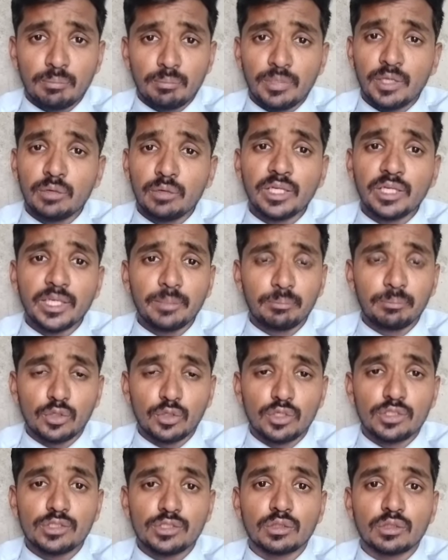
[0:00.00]
favor
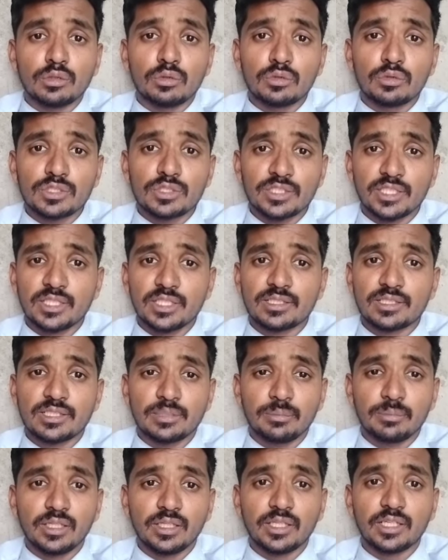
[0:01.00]
employees who share
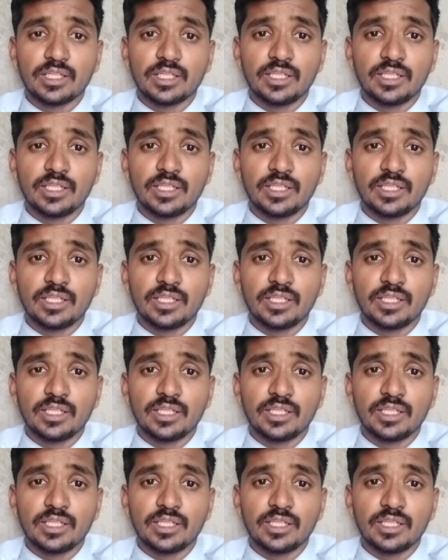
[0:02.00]
similar